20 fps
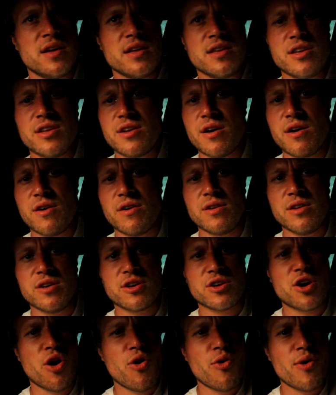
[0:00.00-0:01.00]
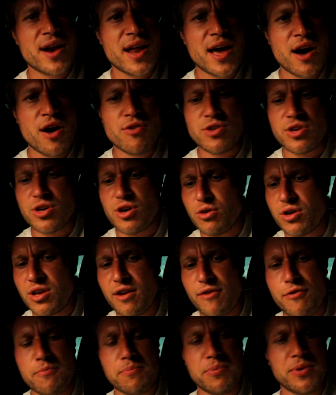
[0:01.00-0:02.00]
you know, you're going out, you go to
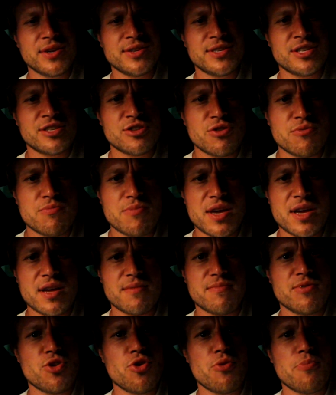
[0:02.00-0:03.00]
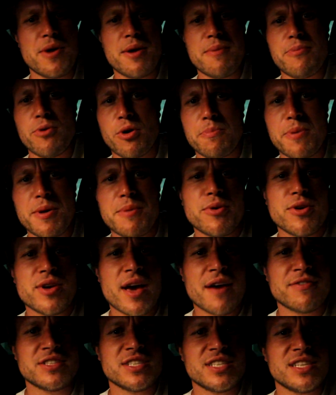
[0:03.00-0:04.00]
different places, you meet new people or people
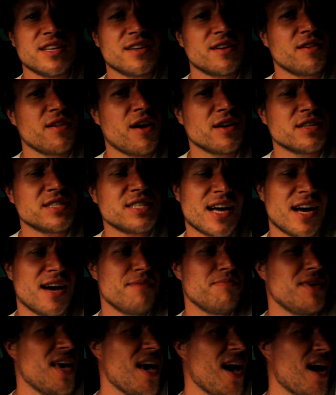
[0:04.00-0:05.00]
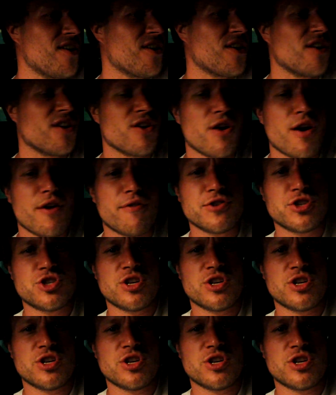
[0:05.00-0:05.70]
you haven't seen in a long time, yeah, you're going to go out for